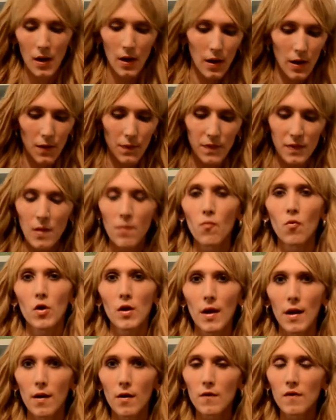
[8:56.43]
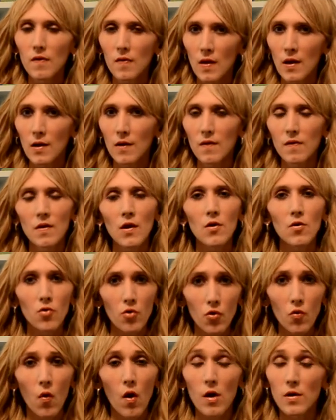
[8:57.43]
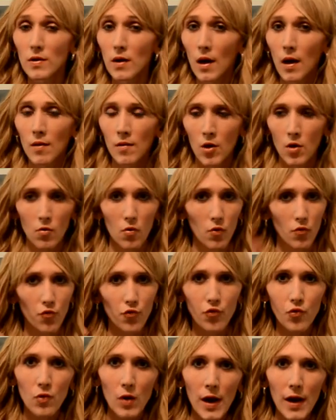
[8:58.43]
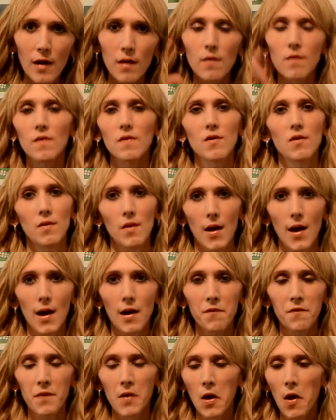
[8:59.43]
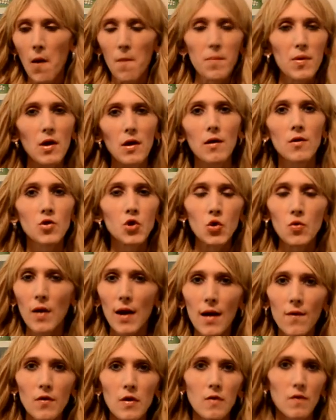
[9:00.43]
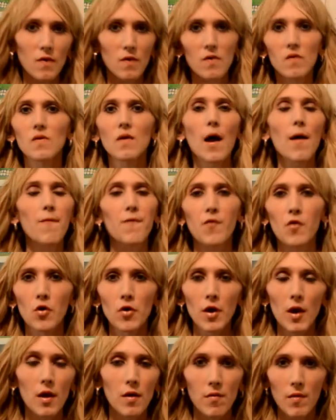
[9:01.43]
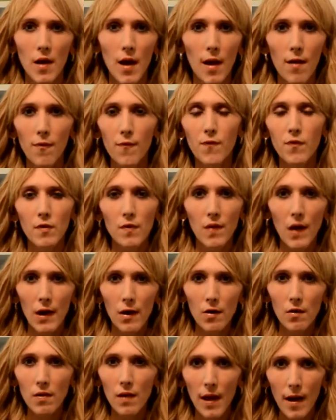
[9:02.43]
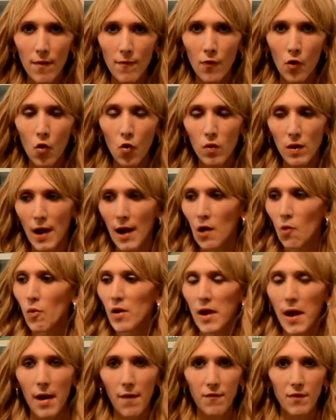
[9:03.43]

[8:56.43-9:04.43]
if someone else thinks that you are not trans enough because you haven't suffered enough for their level, like we have